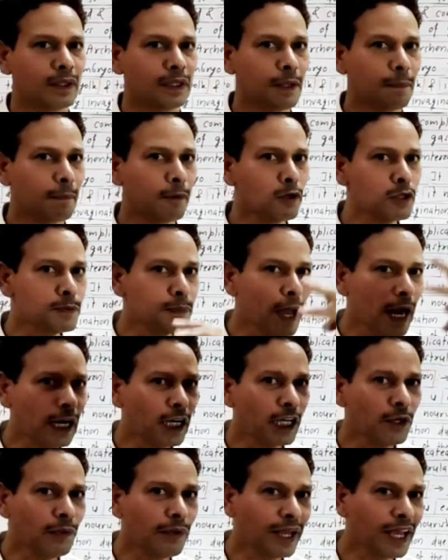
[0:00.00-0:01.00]
the
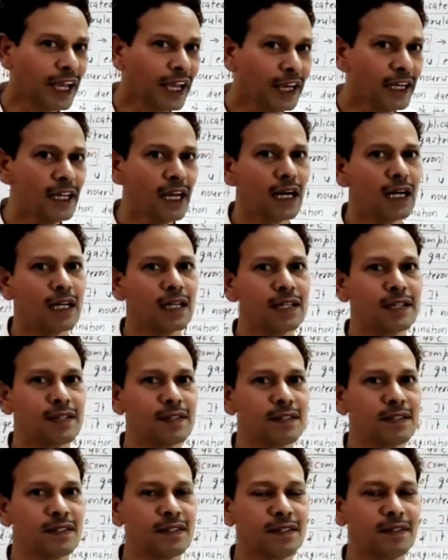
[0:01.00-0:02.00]
prospective
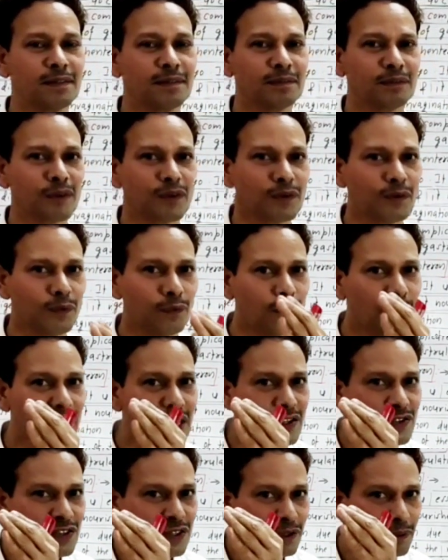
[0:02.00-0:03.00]
areas
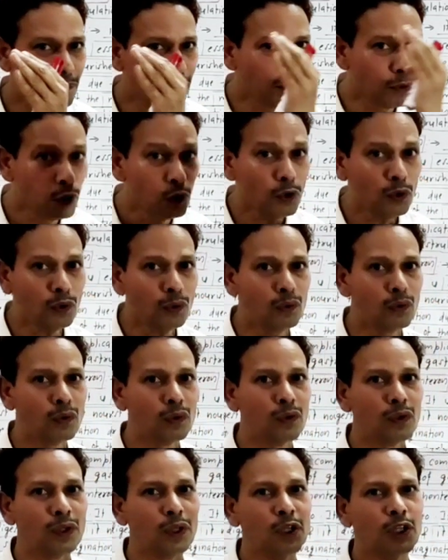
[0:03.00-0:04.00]
which move
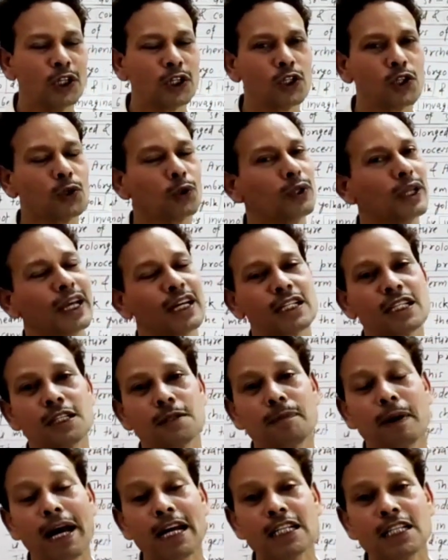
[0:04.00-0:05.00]
to their
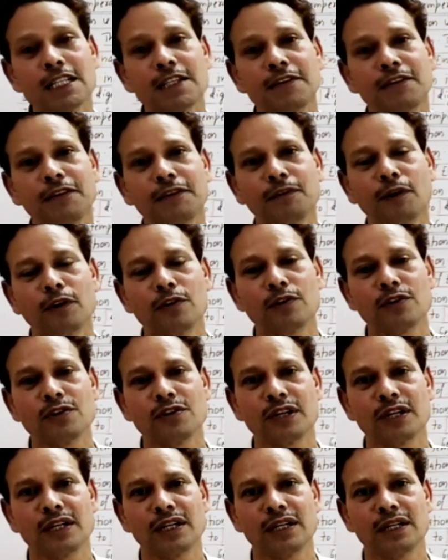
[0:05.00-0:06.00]
specific
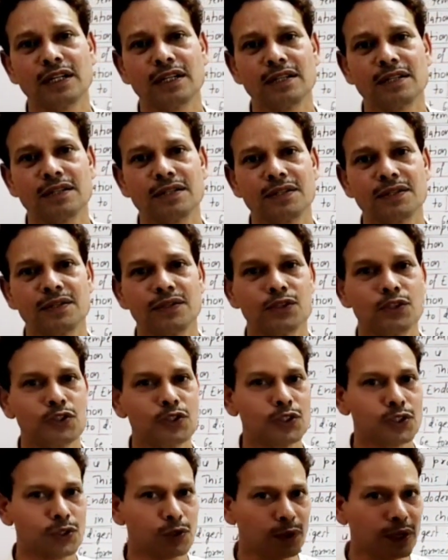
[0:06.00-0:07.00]
positions
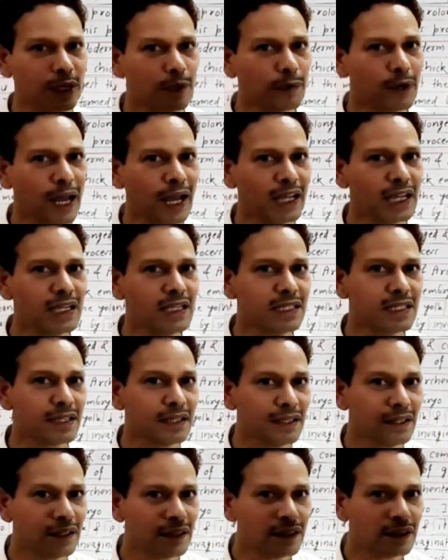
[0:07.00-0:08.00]
to give rise